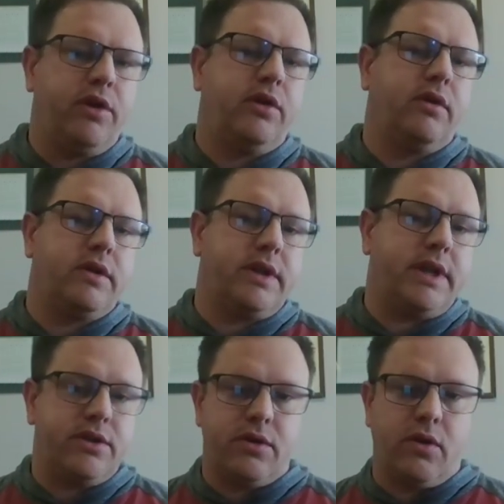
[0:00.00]
whether you're a
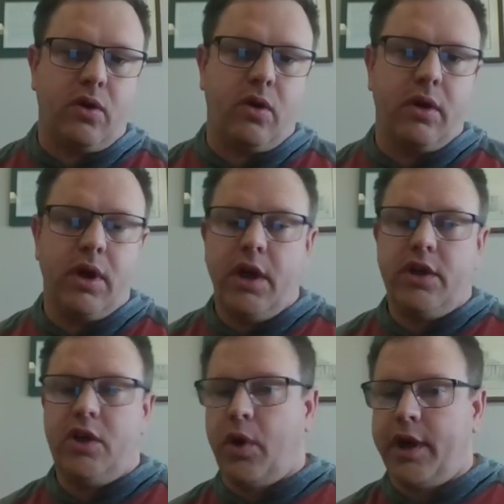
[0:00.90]
teacher or
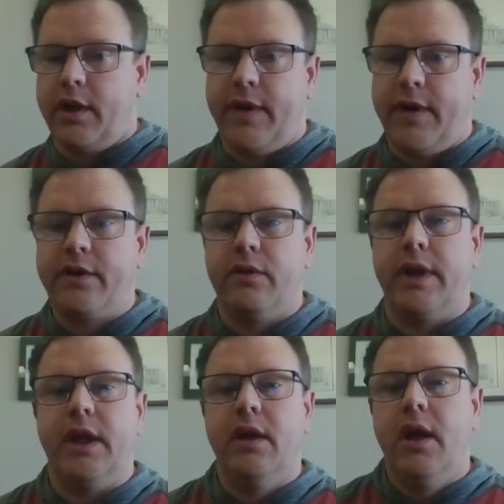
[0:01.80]
you work in a
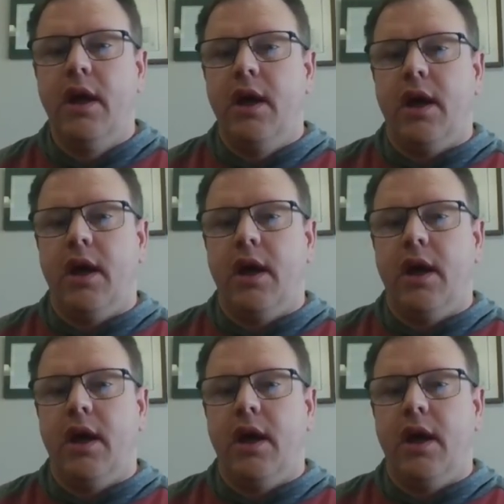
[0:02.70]
factory,